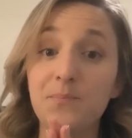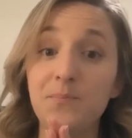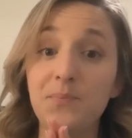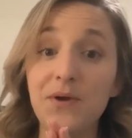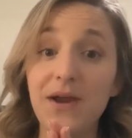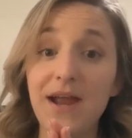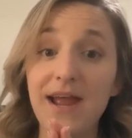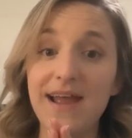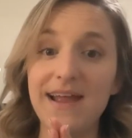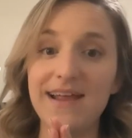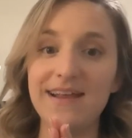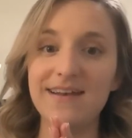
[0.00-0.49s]

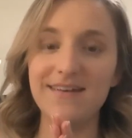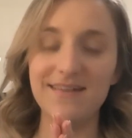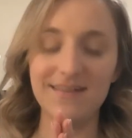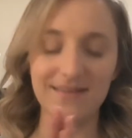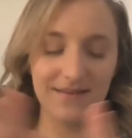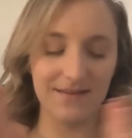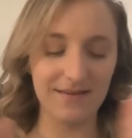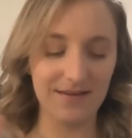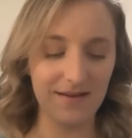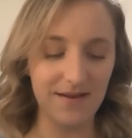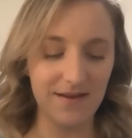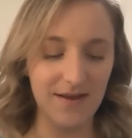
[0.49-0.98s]
spread.
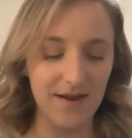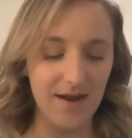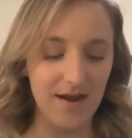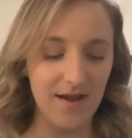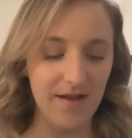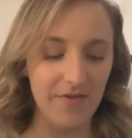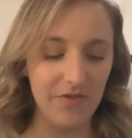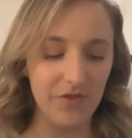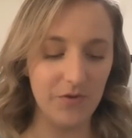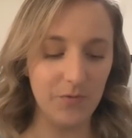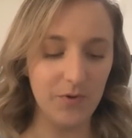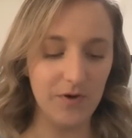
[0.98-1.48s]

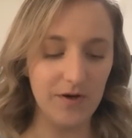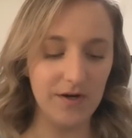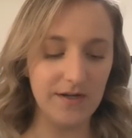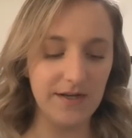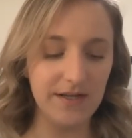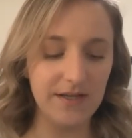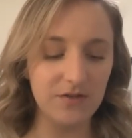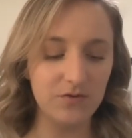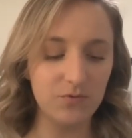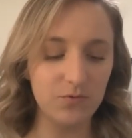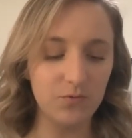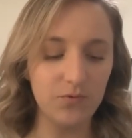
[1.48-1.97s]
The word
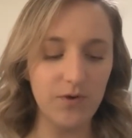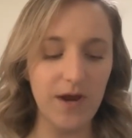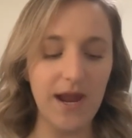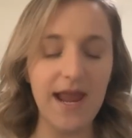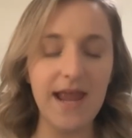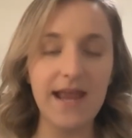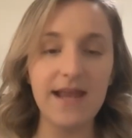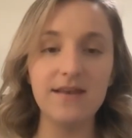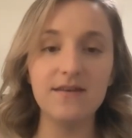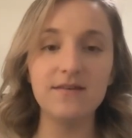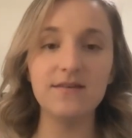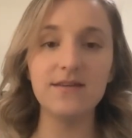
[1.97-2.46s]
is
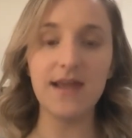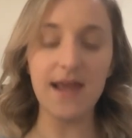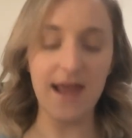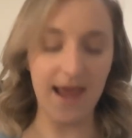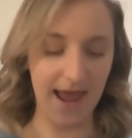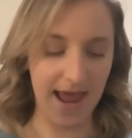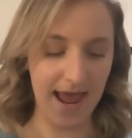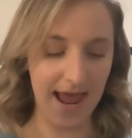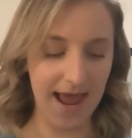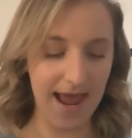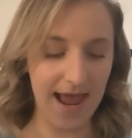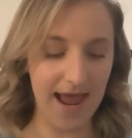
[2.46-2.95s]
rend,
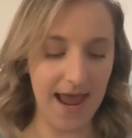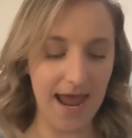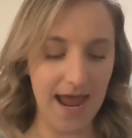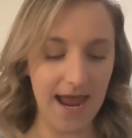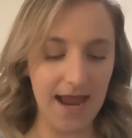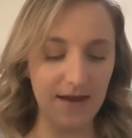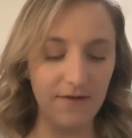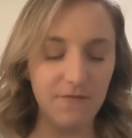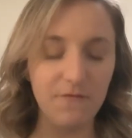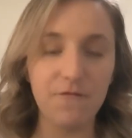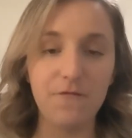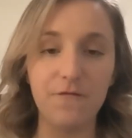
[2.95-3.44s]

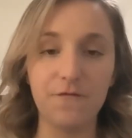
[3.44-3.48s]
add,